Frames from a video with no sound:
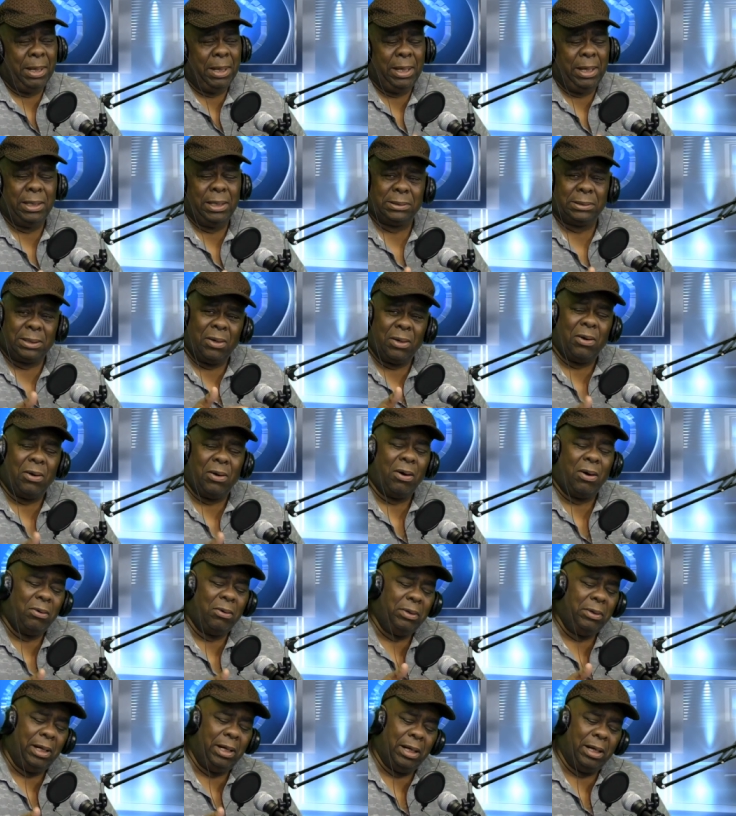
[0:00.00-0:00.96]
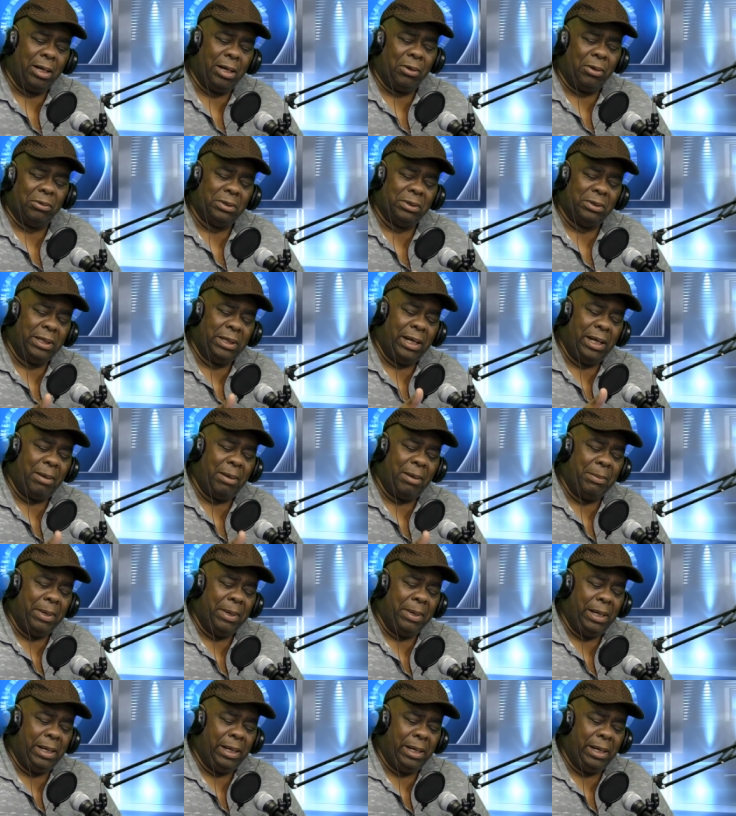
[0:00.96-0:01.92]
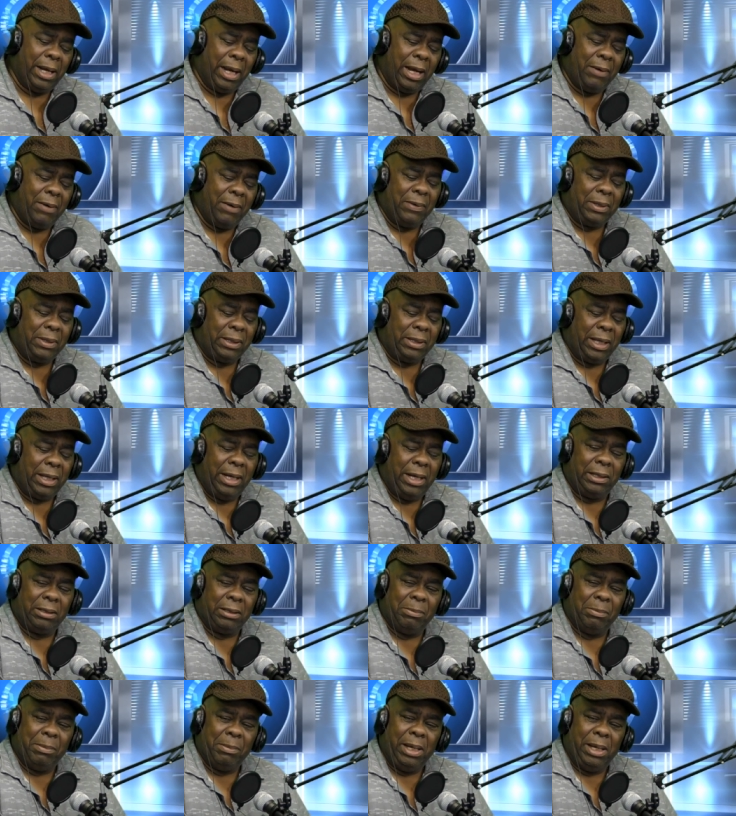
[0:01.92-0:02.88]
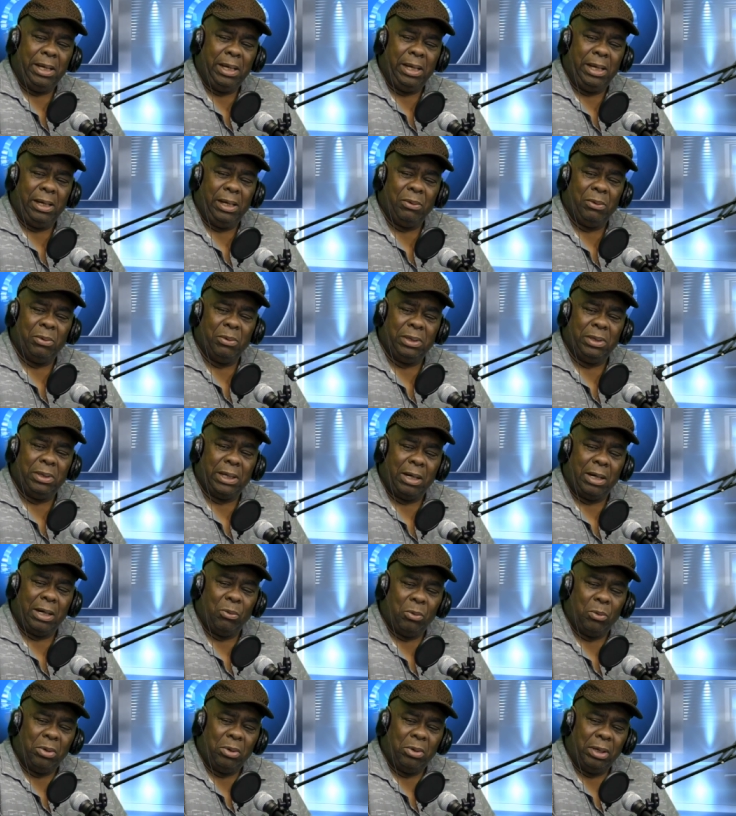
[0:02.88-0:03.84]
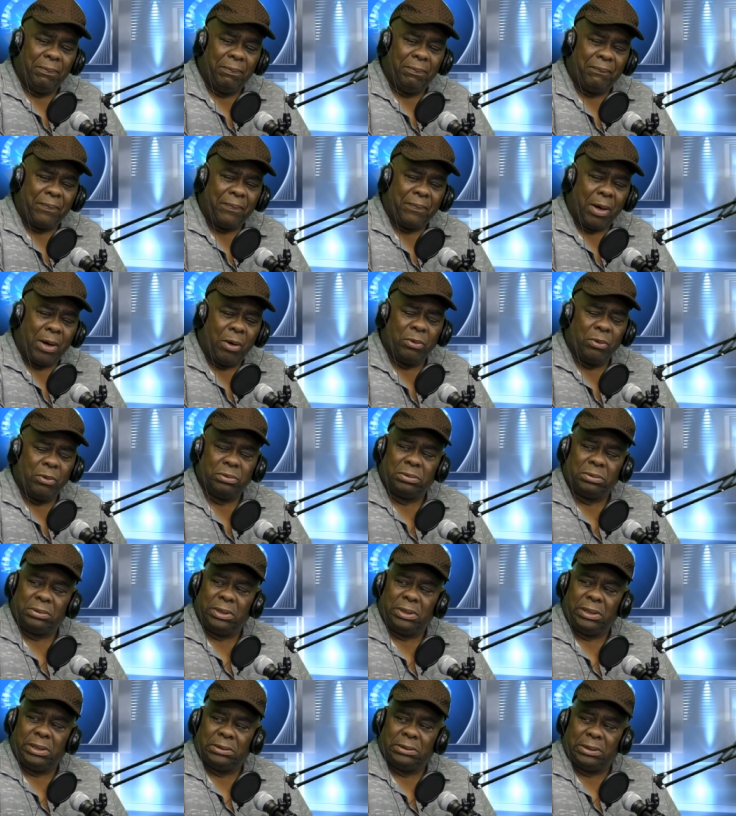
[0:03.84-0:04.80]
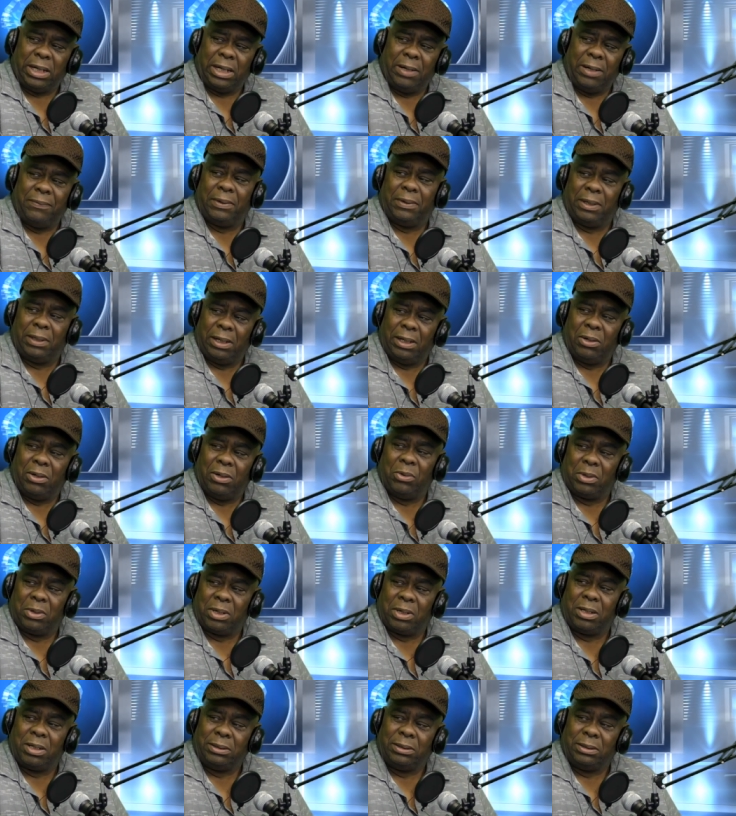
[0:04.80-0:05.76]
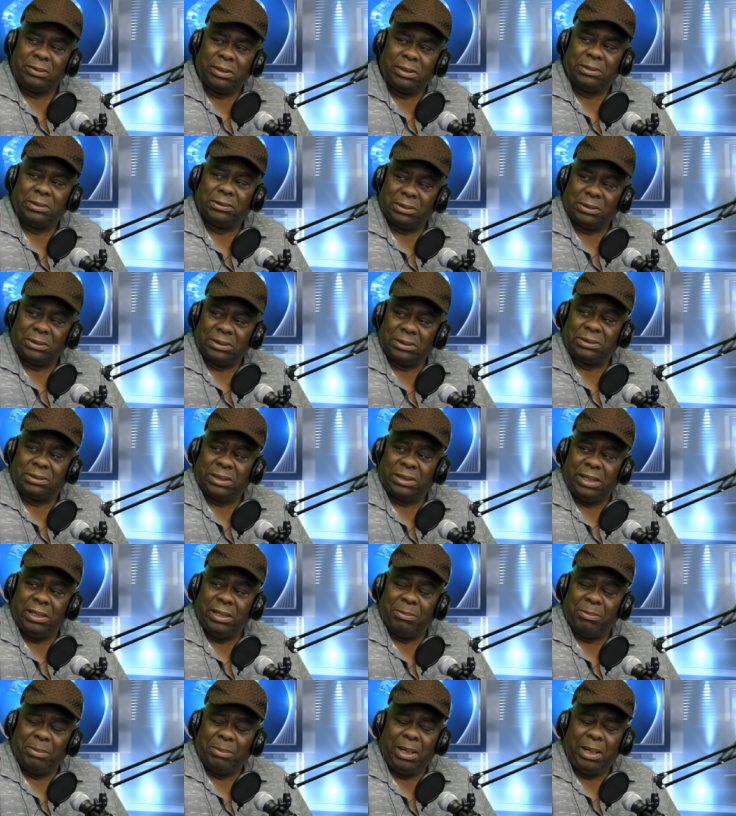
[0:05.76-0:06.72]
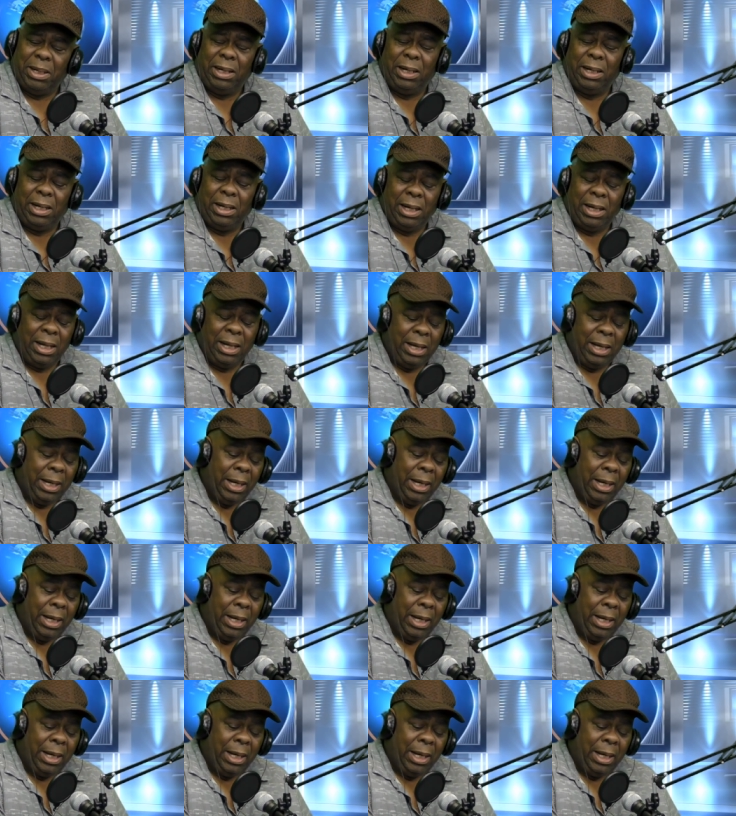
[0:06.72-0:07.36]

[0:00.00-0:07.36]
I mean it go on and on there. I mean everything to me when that word false, it's every the whole country is, it seems to me